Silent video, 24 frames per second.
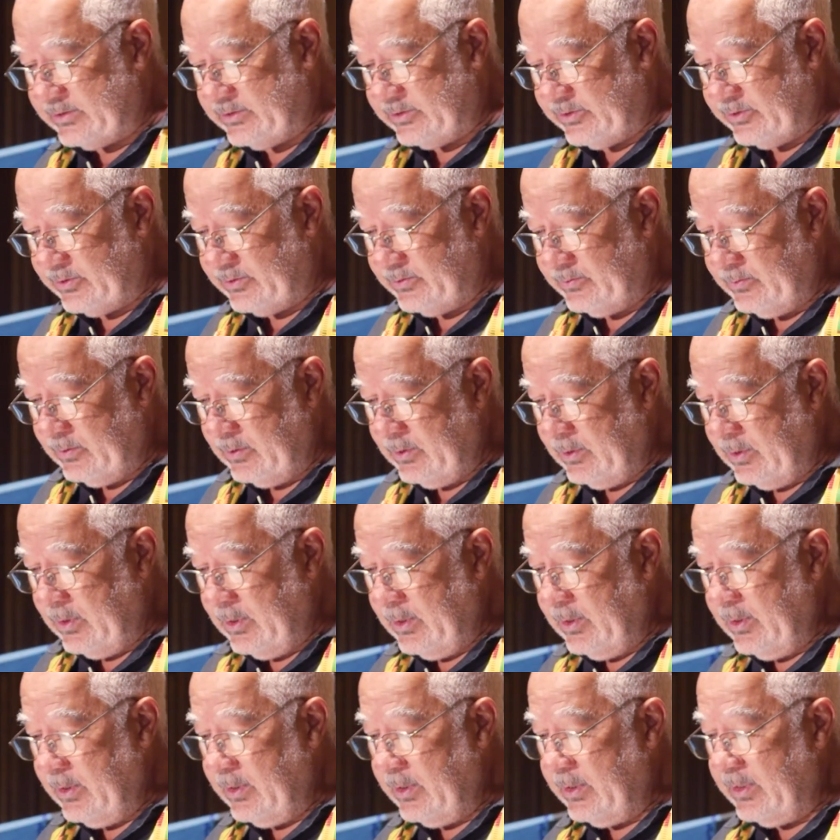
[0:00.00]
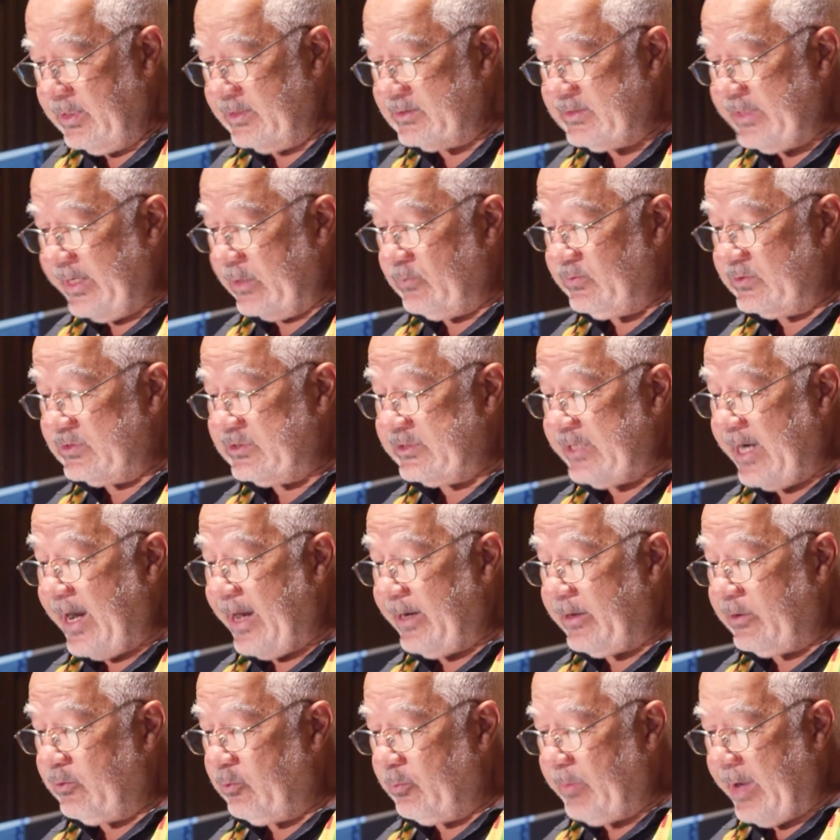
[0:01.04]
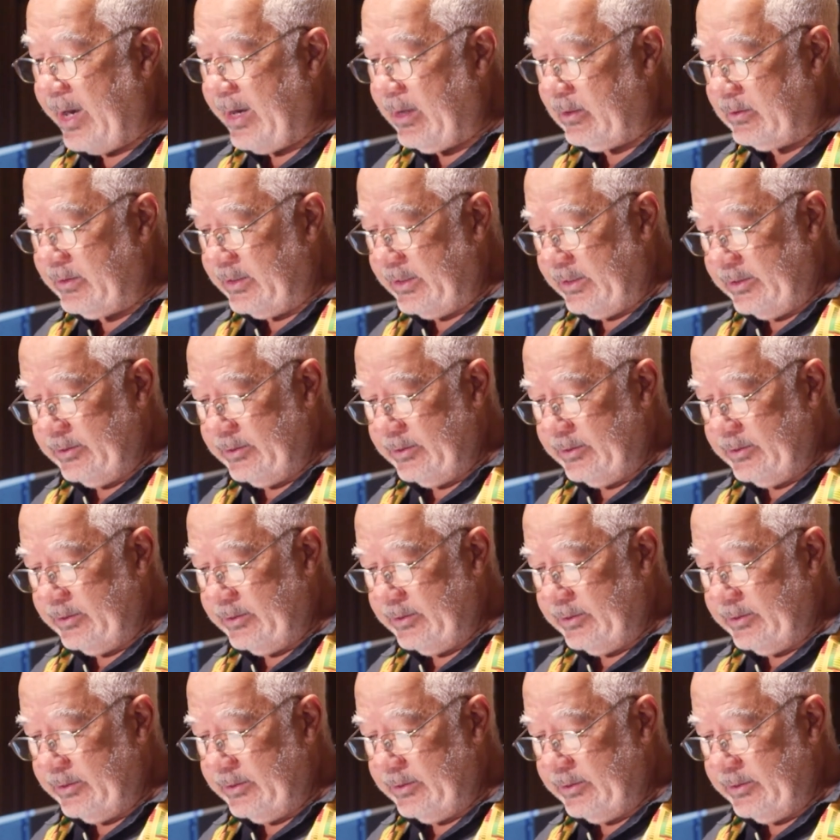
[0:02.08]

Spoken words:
And his name was Jack O'Malley.